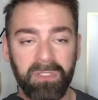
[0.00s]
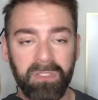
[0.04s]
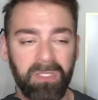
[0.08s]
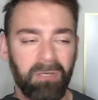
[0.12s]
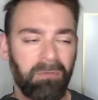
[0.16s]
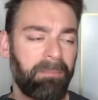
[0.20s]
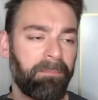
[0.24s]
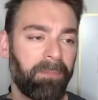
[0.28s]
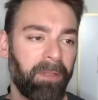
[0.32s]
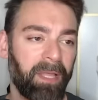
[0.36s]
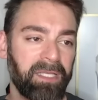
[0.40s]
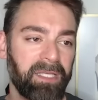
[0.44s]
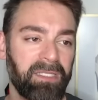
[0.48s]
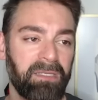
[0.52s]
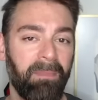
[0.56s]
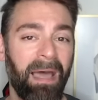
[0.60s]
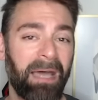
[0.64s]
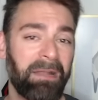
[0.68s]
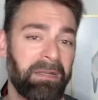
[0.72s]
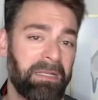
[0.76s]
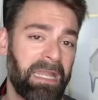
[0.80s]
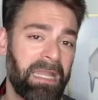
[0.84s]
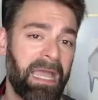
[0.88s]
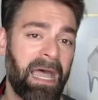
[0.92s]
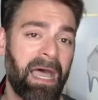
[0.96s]
So he plays
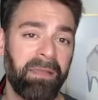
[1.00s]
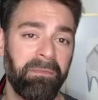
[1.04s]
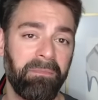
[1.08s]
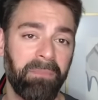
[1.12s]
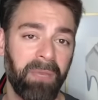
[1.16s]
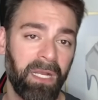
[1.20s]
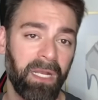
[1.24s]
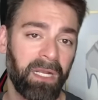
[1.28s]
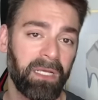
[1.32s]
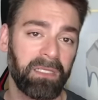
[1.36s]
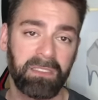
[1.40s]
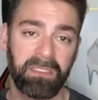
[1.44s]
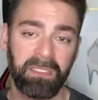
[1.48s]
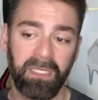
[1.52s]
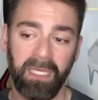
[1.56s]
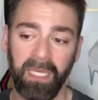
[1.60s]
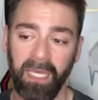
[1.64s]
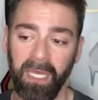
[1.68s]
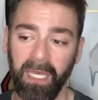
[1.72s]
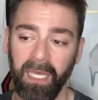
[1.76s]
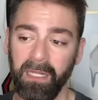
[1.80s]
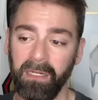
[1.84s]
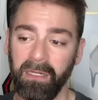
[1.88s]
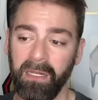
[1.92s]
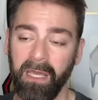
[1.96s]
about nine minutes
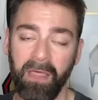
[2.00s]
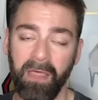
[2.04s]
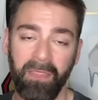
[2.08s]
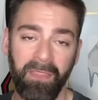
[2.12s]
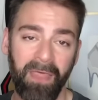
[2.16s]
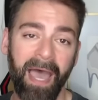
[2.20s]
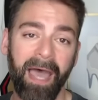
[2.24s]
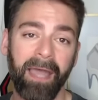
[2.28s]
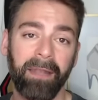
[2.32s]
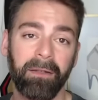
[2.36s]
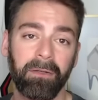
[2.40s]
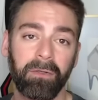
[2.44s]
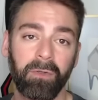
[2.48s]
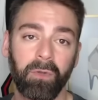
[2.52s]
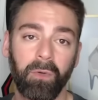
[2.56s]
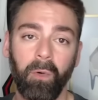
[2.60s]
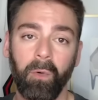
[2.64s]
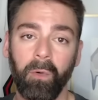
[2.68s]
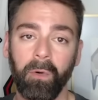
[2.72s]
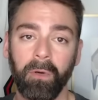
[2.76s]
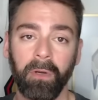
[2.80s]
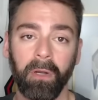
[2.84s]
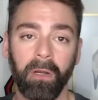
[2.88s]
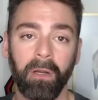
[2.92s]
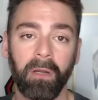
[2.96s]
in that
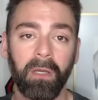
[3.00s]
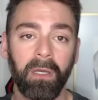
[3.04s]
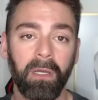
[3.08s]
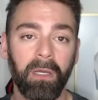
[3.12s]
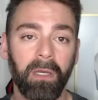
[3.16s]
quarter.